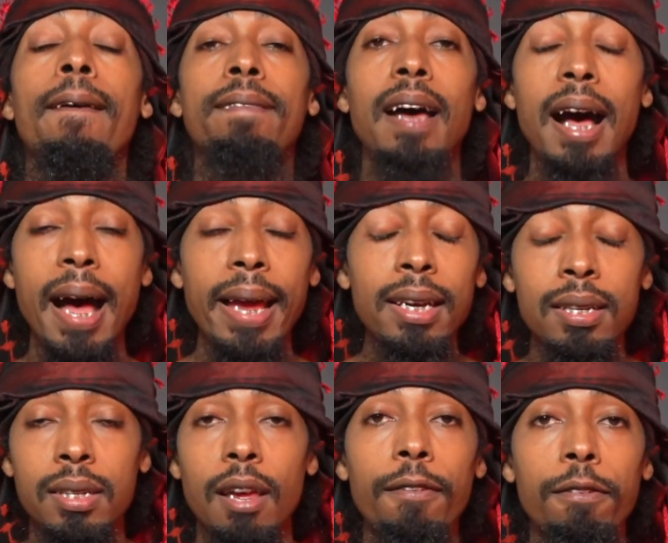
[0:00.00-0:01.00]
The
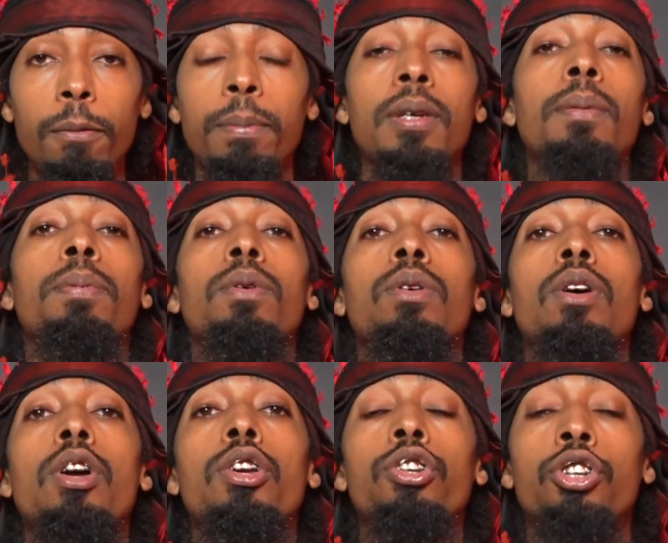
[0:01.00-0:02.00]
highest level people
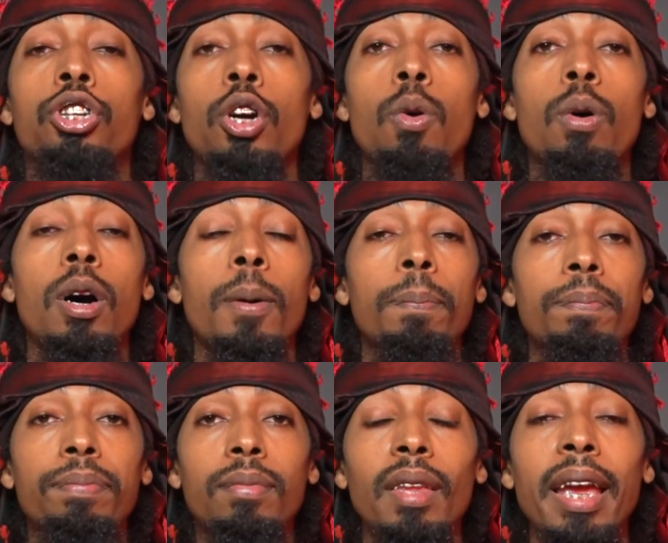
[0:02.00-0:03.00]
show
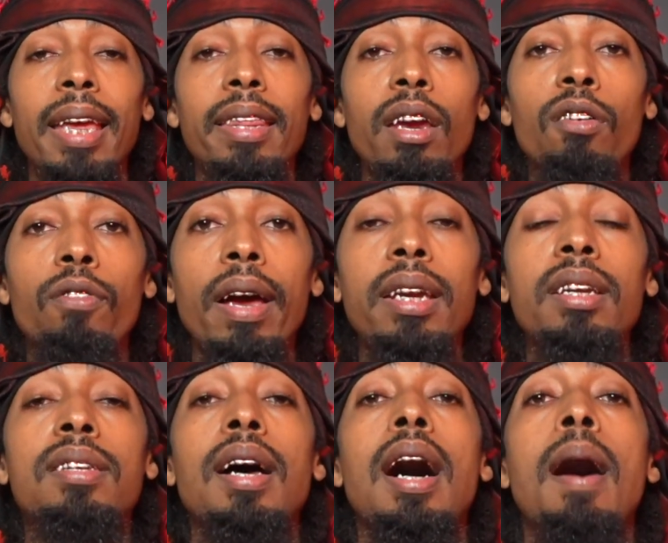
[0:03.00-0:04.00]
up and they're ready
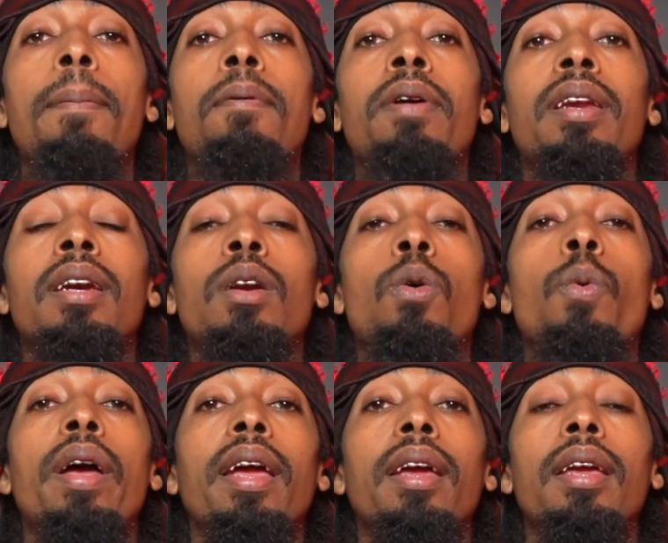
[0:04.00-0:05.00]
to operate in a
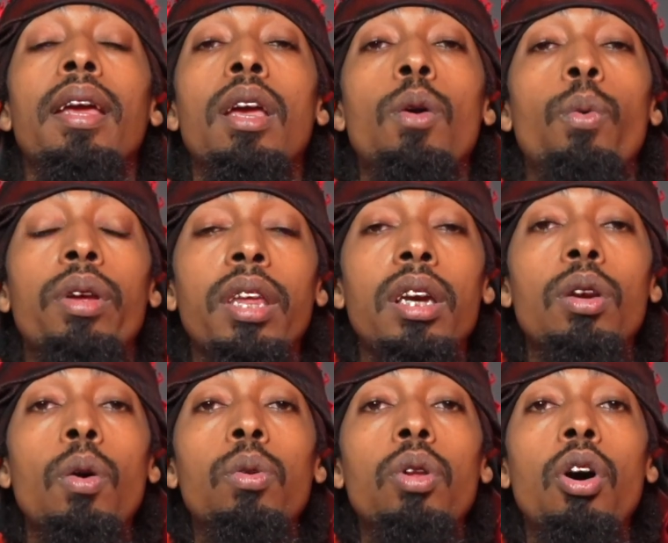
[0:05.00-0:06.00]
way where they
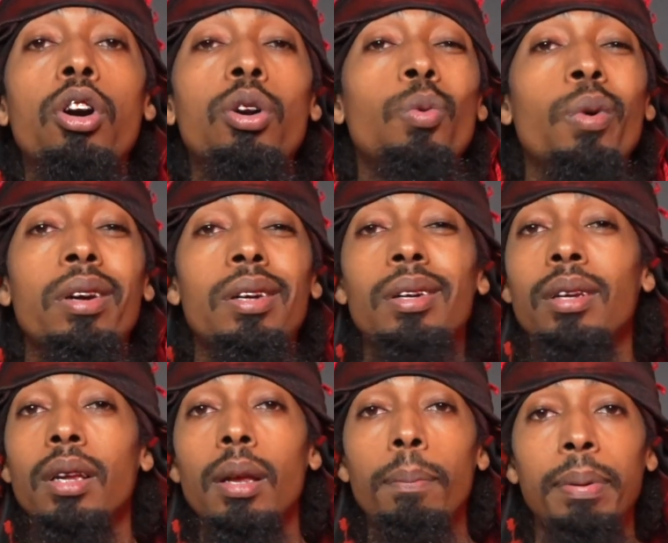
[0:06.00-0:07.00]
no longer want to
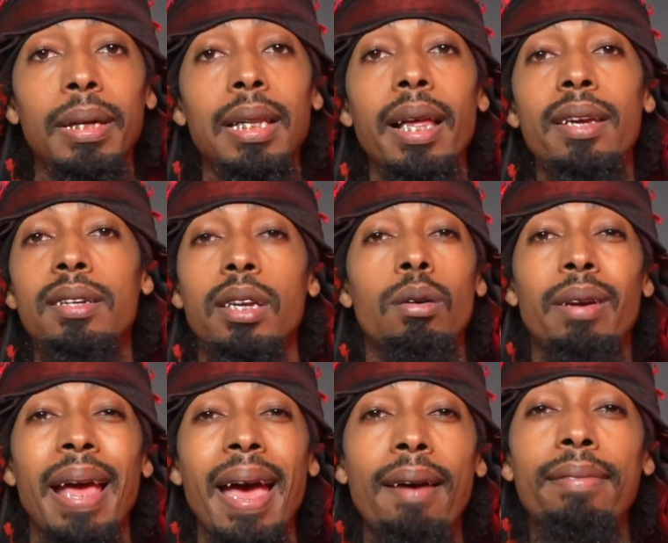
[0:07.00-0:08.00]
be less. They don't
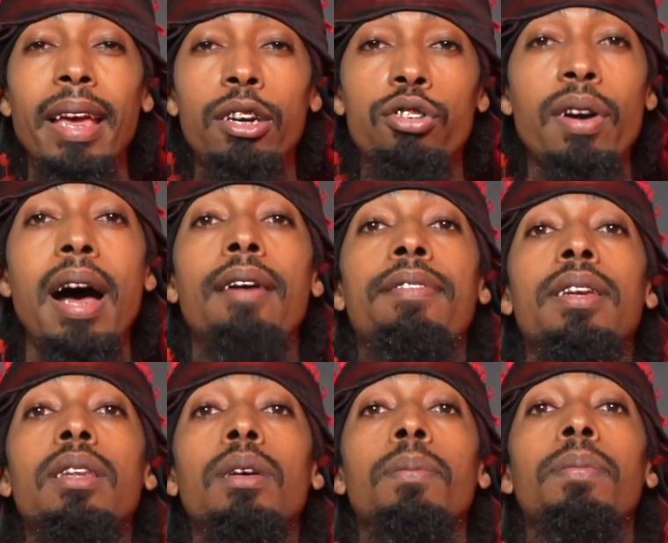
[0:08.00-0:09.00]
have that drive
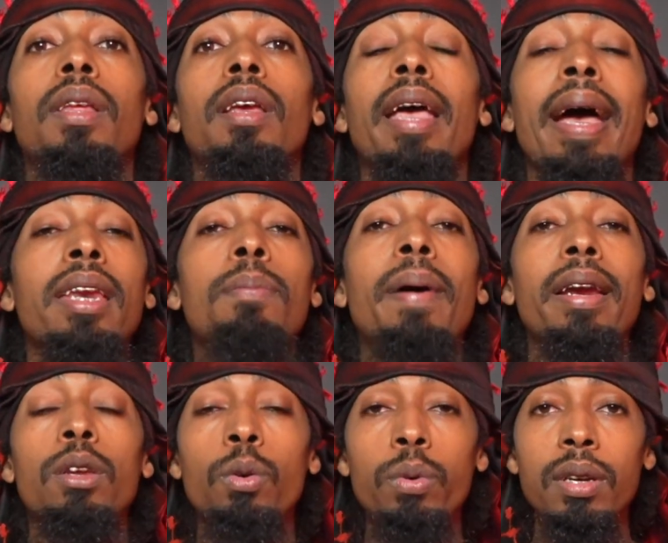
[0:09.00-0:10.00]
in them.
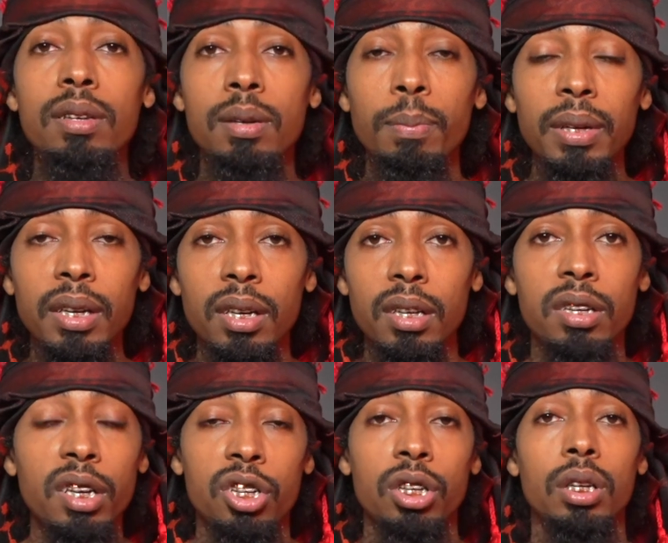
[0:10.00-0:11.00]
Anybody who needs to be
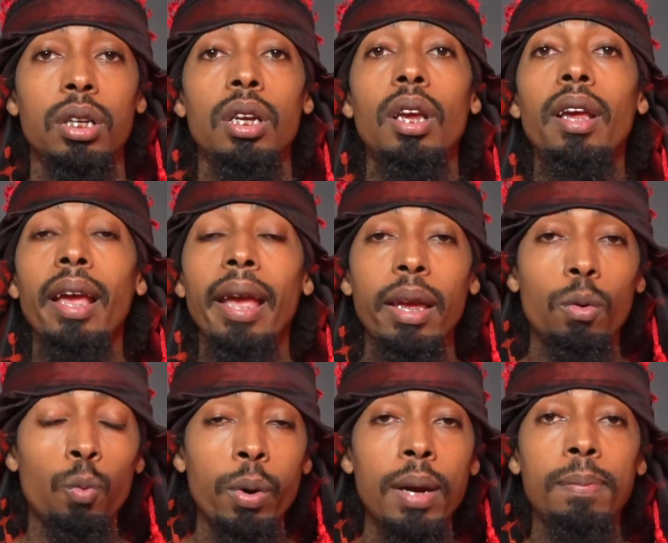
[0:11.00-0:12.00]
conditioned
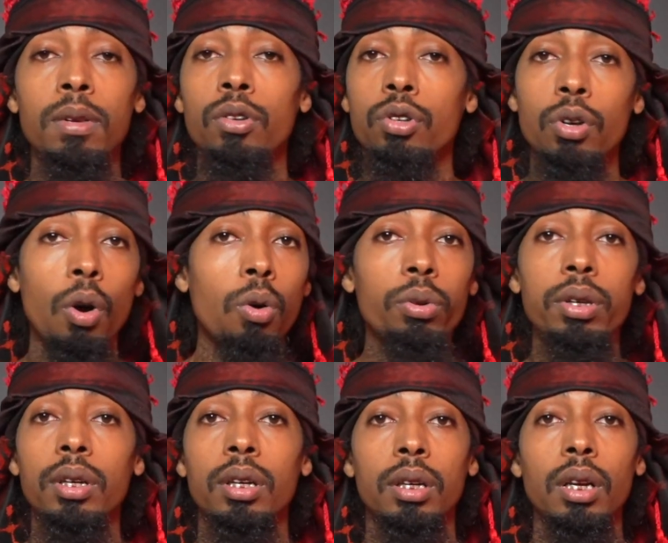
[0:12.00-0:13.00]
and whipped and
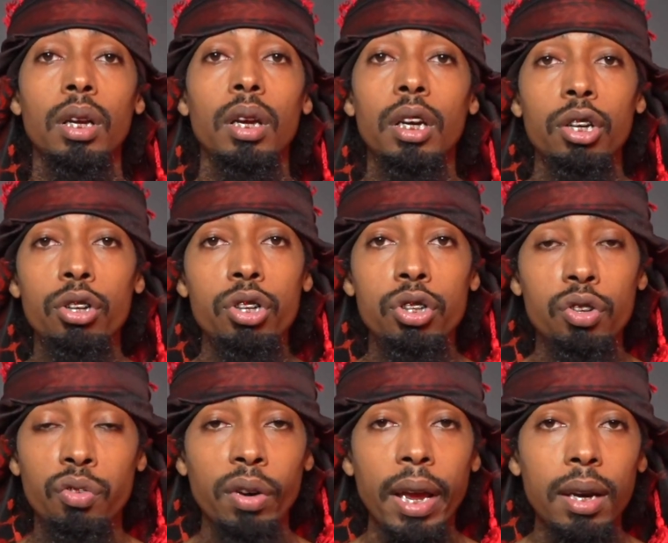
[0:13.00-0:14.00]
scolded, and you're just
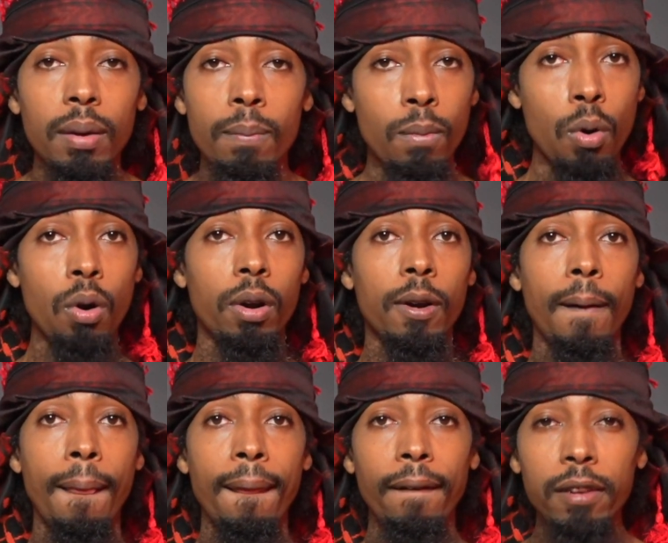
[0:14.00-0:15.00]
creating more
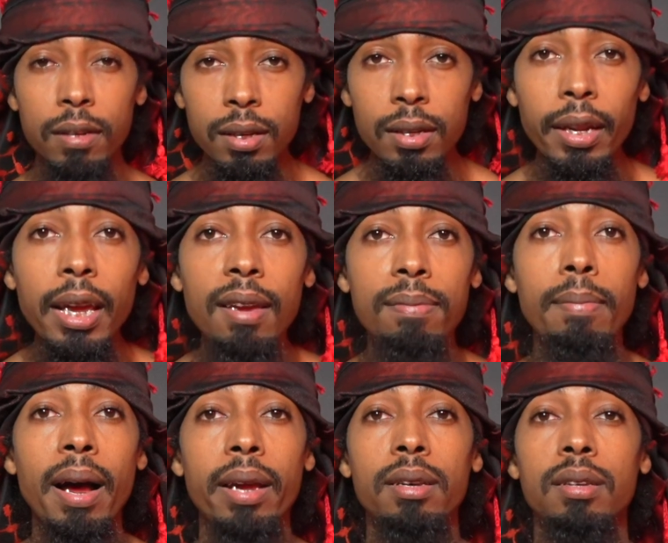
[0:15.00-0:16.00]
slave
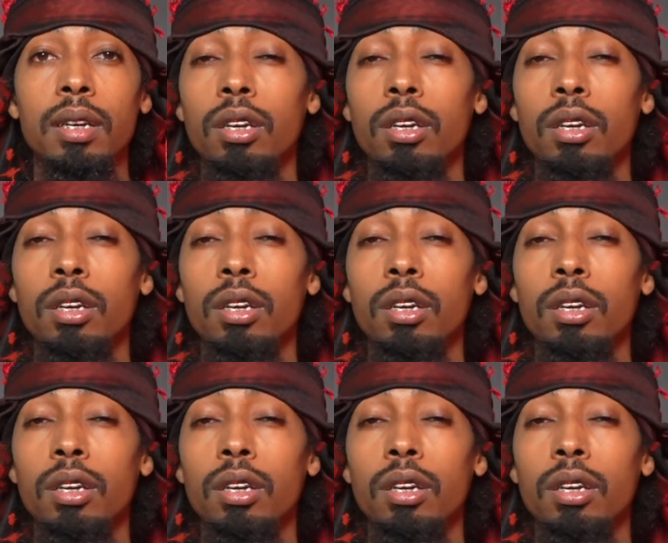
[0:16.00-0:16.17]
mindset.